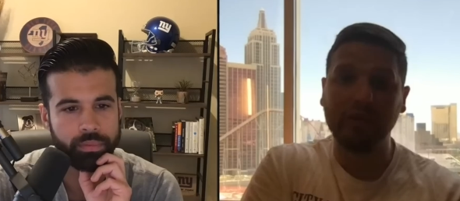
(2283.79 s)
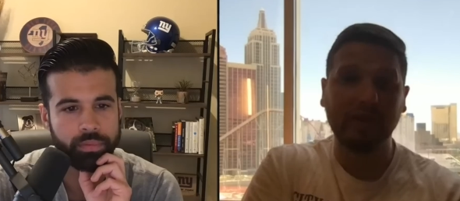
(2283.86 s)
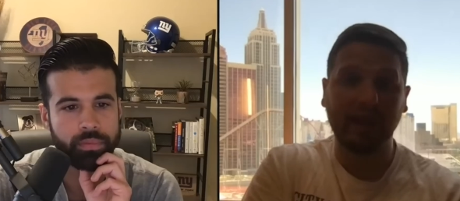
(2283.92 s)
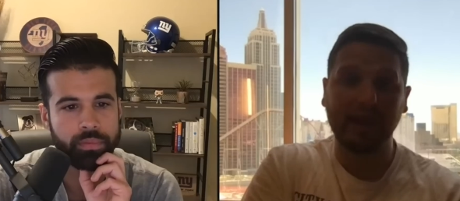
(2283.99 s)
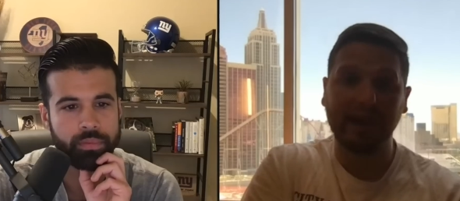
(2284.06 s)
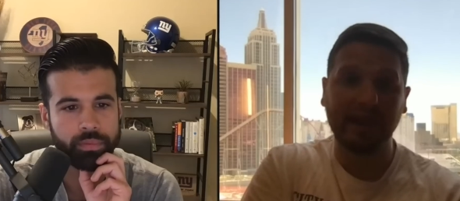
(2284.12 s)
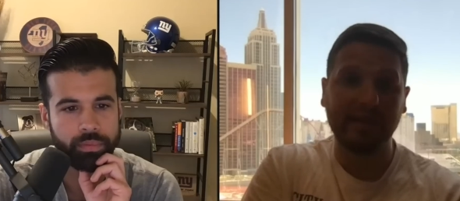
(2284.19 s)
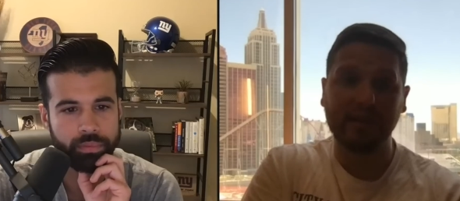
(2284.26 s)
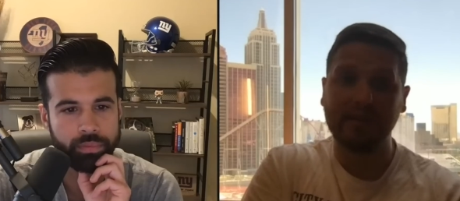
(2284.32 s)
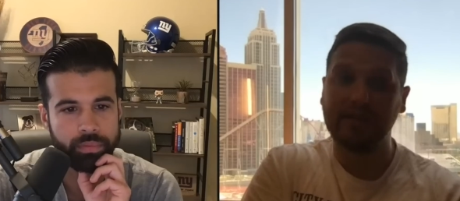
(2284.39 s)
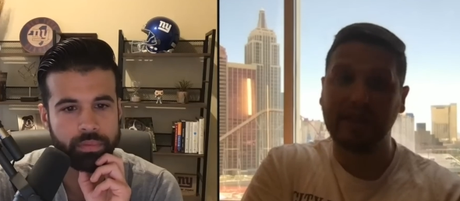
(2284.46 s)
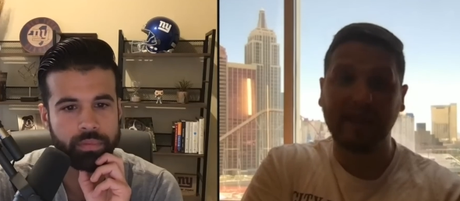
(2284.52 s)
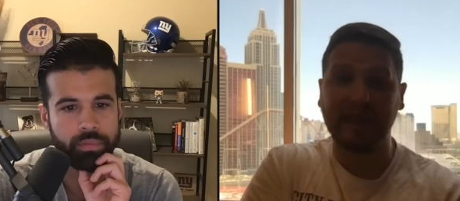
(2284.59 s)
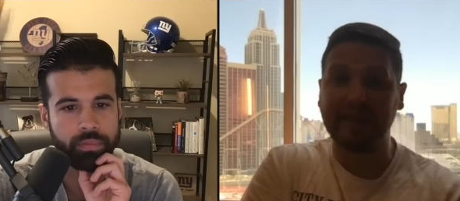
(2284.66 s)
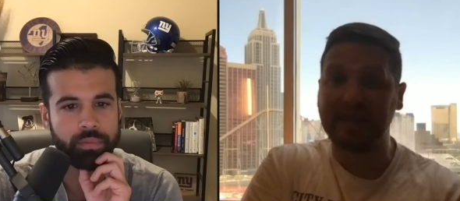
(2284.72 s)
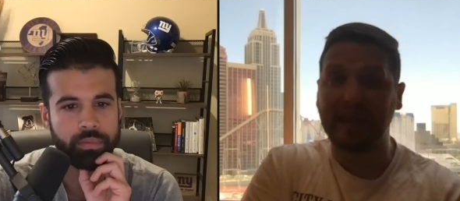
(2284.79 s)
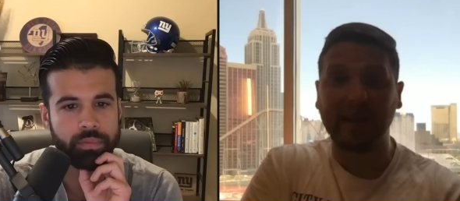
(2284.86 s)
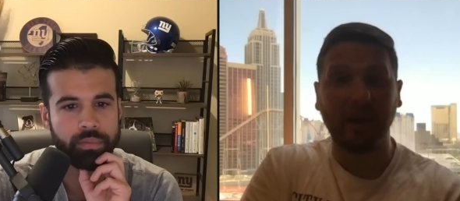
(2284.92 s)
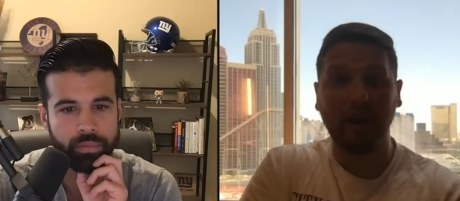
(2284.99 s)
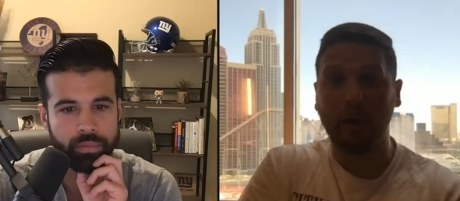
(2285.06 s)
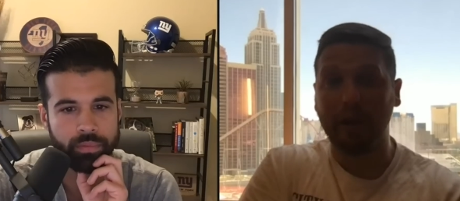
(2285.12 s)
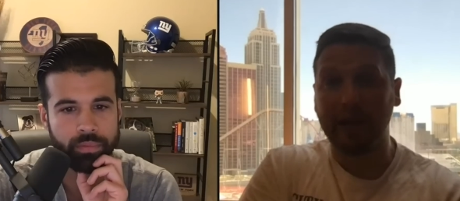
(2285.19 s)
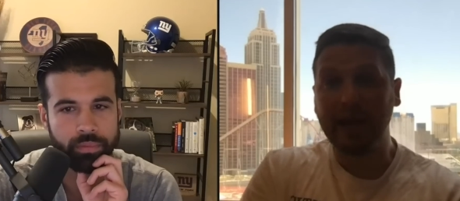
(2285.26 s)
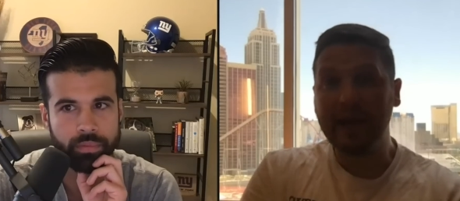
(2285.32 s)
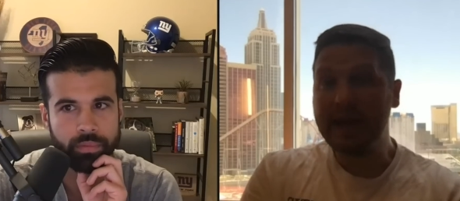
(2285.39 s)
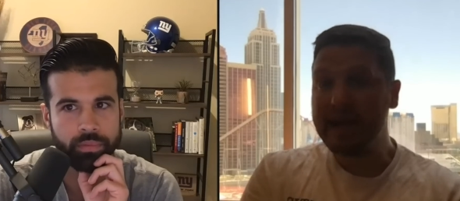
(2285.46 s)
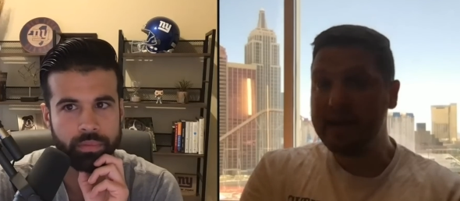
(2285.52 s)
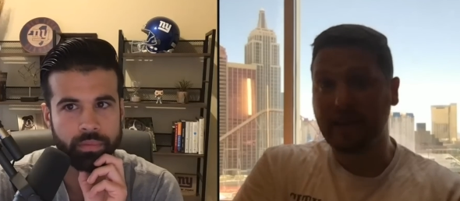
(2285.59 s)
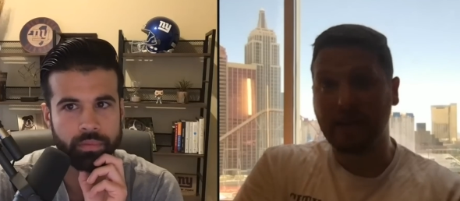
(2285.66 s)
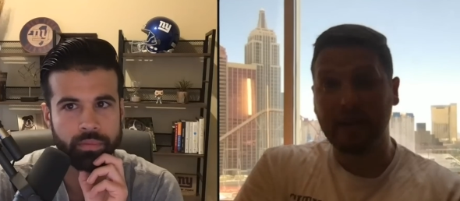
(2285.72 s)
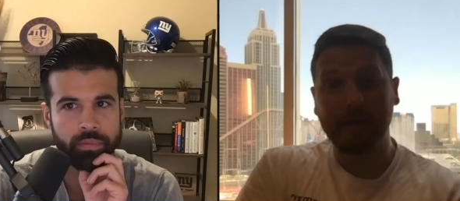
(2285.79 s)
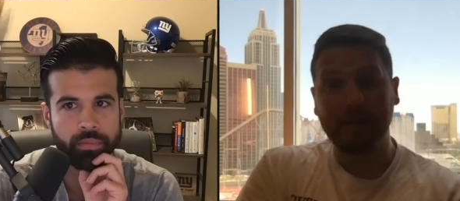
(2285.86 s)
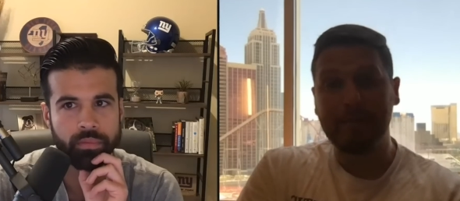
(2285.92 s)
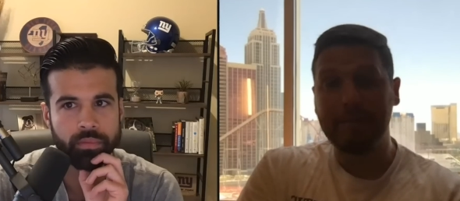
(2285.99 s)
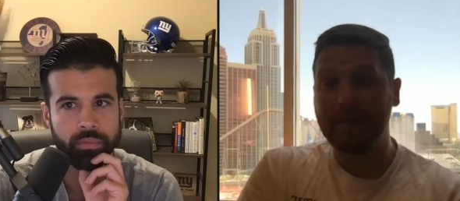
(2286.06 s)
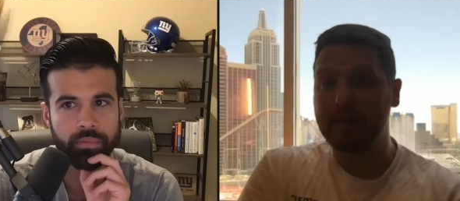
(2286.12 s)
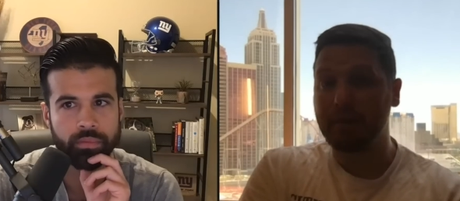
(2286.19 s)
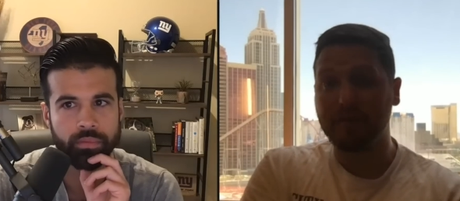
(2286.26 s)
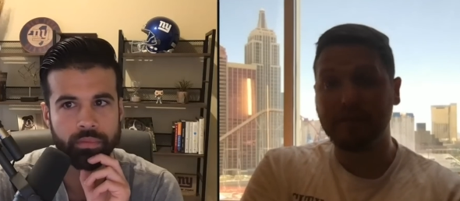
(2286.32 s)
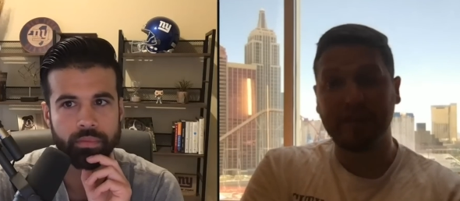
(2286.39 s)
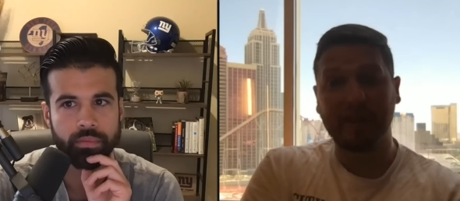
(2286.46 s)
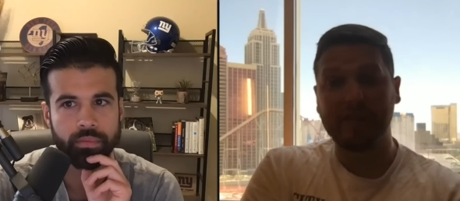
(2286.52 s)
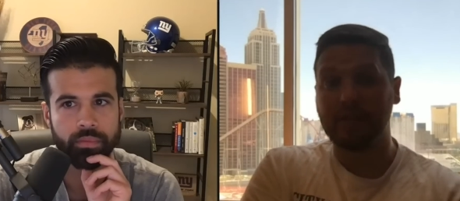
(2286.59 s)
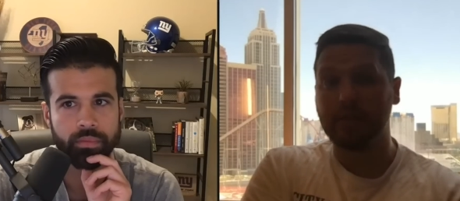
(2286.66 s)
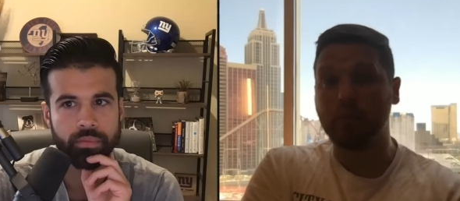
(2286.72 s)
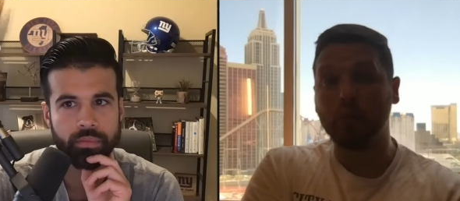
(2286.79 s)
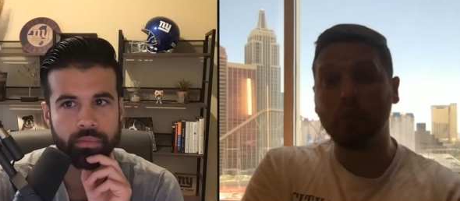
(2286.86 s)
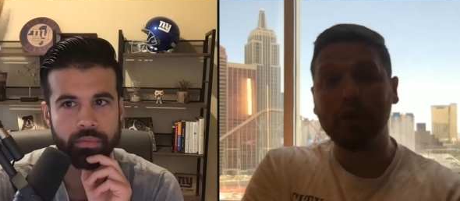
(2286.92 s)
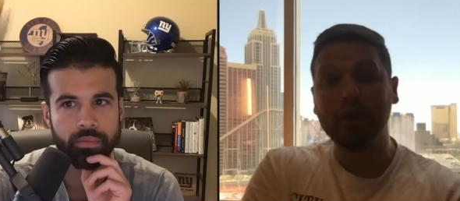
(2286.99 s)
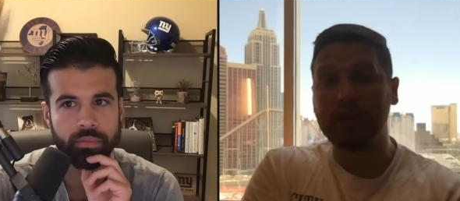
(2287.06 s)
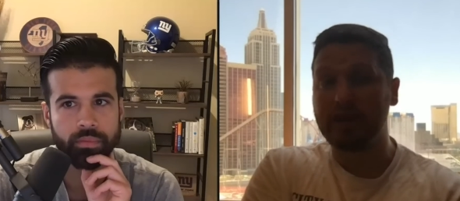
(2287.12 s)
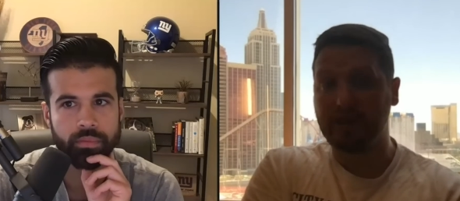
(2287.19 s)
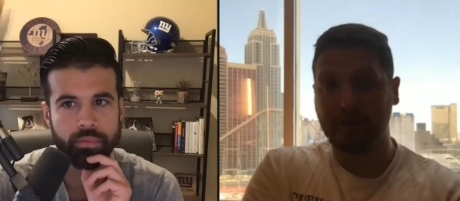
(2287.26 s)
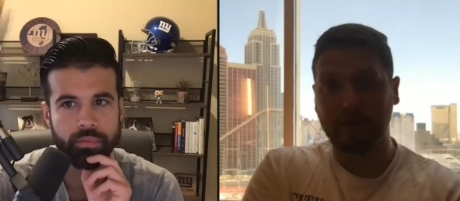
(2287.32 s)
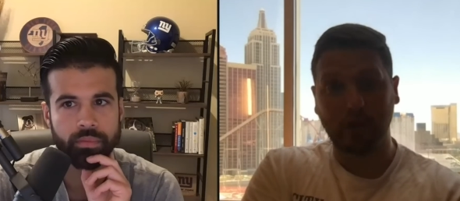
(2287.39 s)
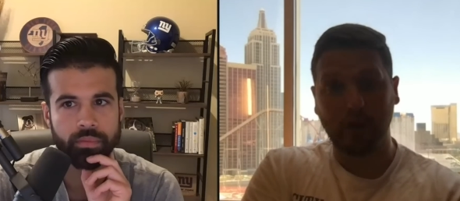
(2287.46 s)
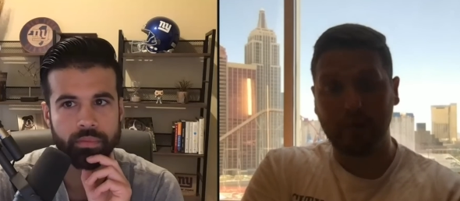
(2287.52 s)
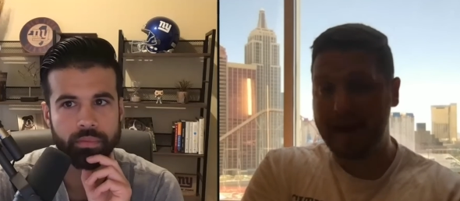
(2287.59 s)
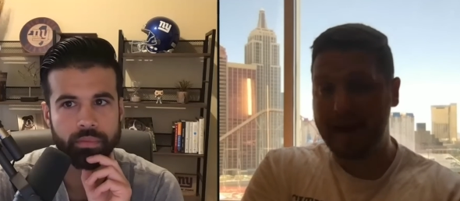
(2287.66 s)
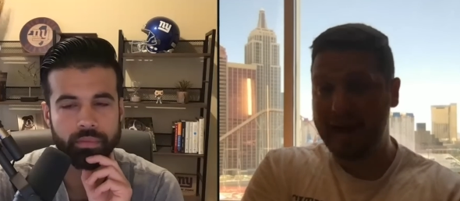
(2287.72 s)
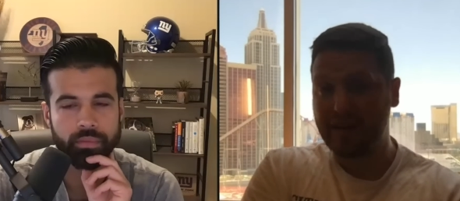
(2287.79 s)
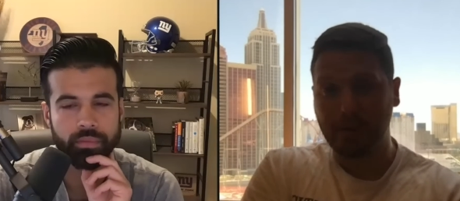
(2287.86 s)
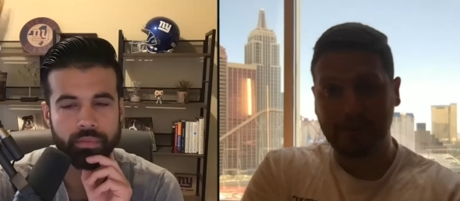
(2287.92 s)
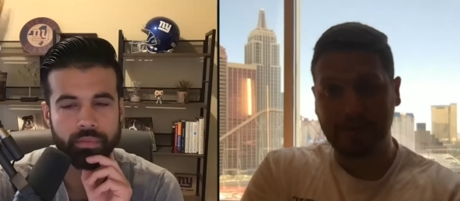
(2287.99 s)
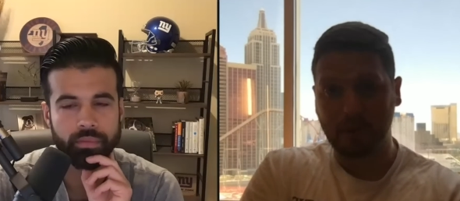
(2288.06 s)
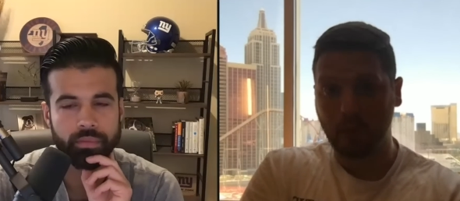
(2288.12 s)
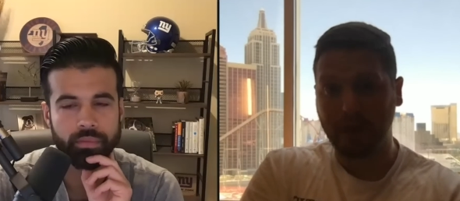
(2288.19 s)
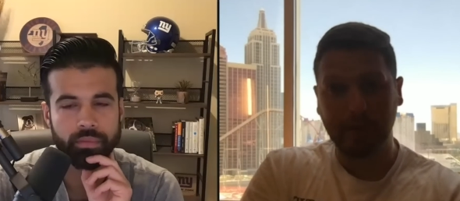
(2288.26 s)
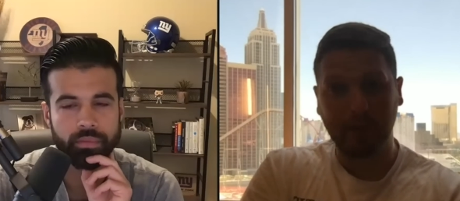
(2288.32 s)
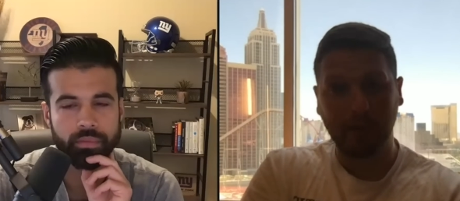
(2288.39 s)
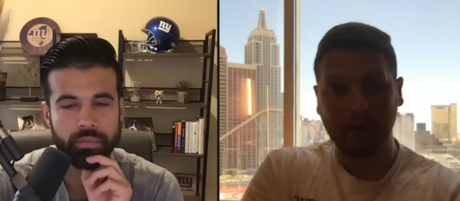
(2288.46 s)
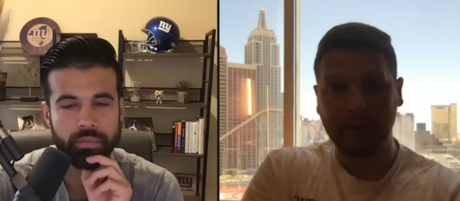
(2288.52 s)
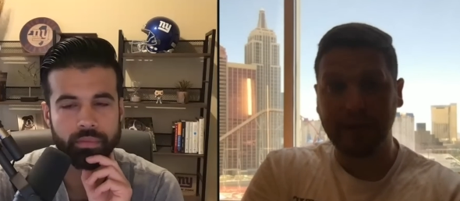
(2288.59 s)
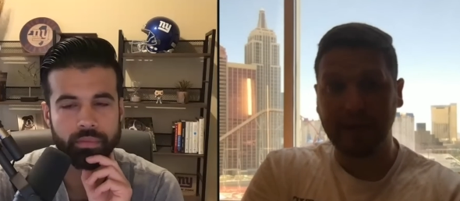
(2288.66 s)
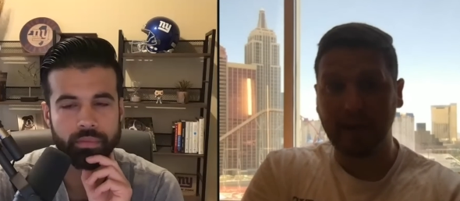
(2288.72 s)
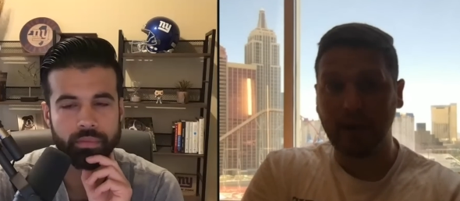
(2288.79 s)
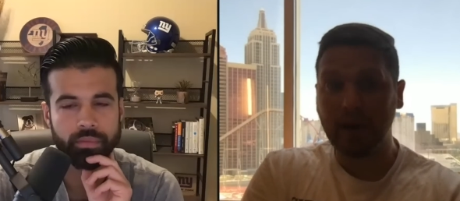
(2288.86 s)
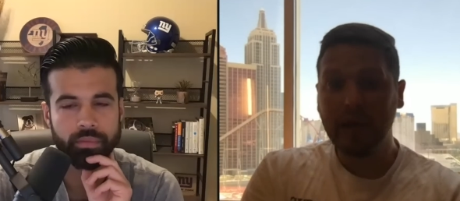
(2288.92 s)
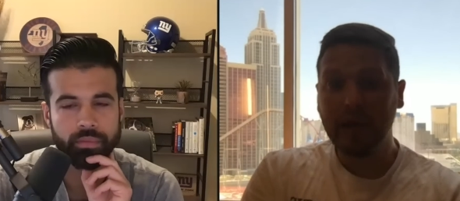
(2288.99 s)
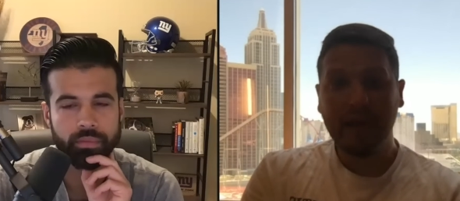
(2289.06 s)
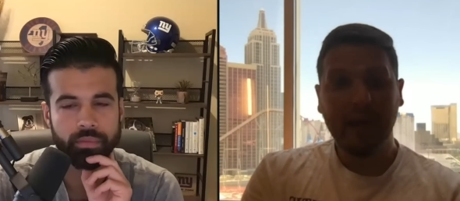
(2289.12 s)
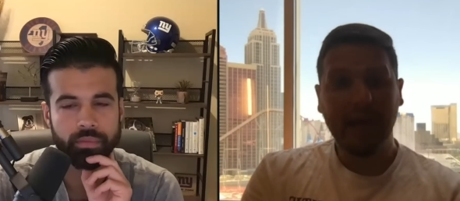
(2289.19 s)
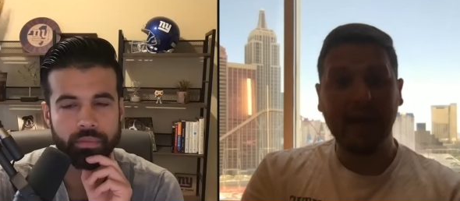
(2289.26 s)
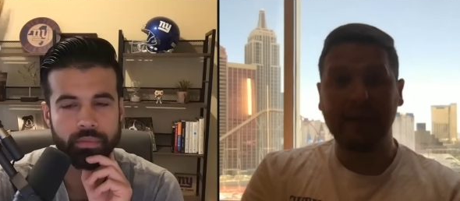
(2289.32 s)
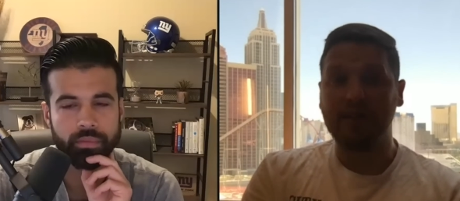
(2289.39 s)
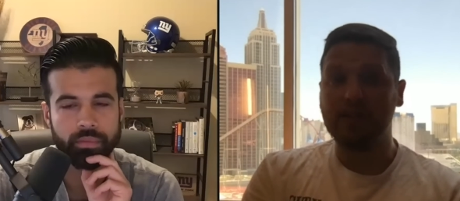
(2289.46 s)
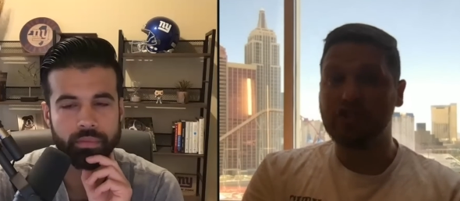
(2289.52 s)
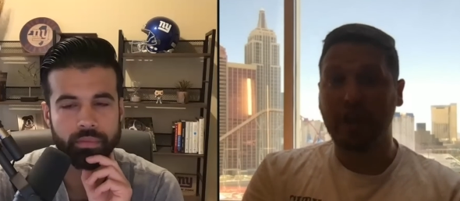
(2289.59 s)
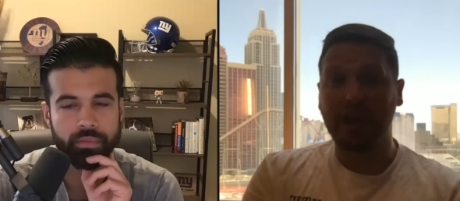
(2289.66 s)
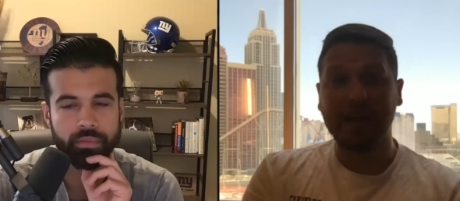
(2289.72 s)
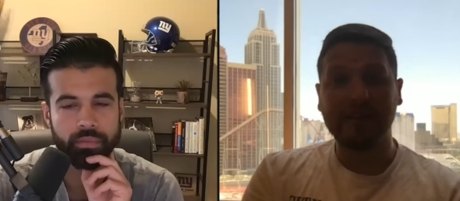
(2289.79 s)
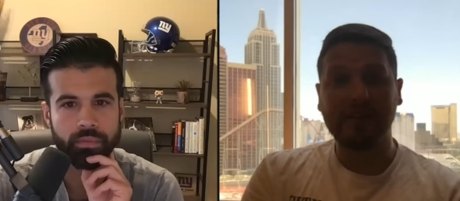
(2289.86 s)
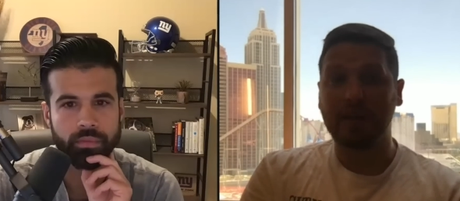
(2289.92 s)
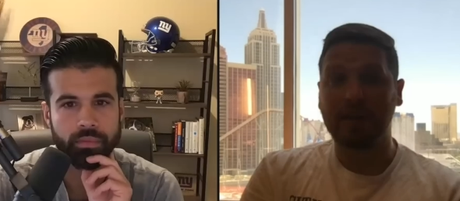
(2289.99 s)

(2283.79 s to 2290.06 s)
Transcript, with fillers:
Speaker 1: tight ends. And if they get that going, it's going to be present some really difficult matchups for Wink Martindale and the Giants.